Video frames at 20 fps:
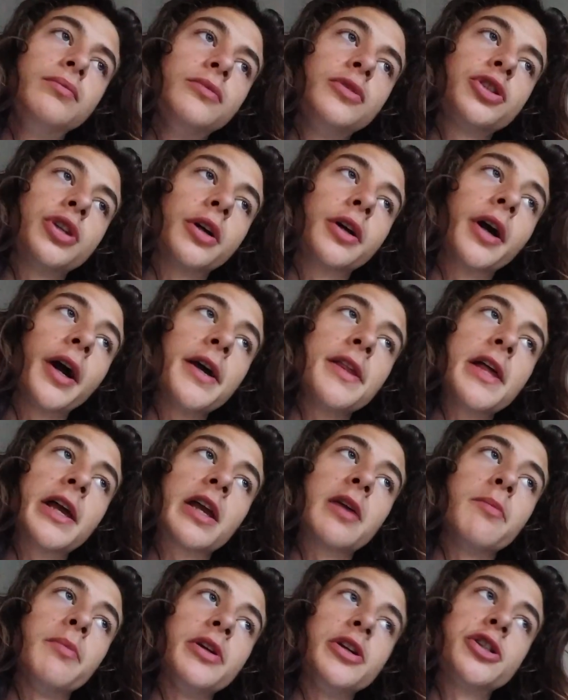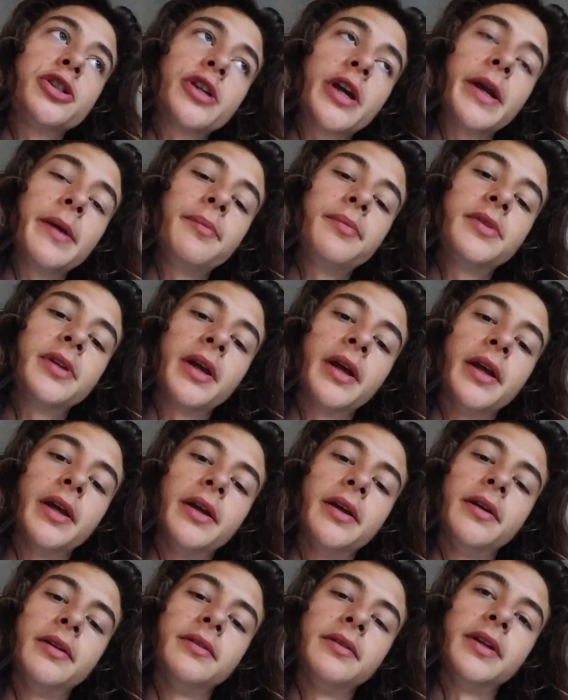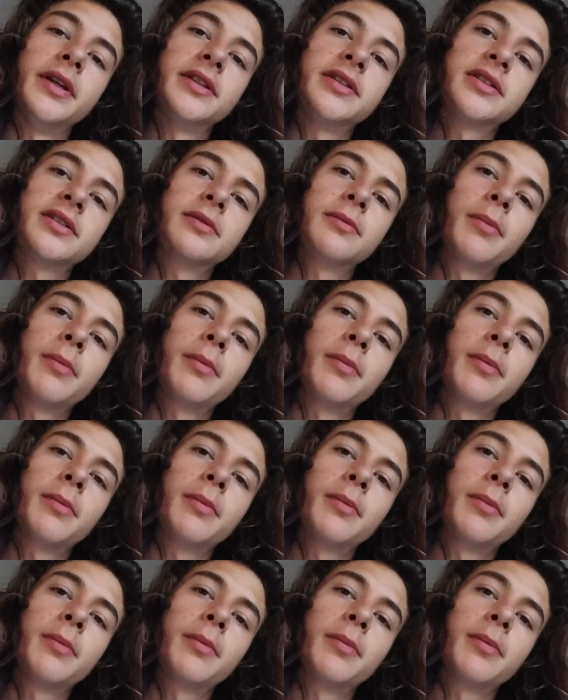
Shungite that can be shaped, and it's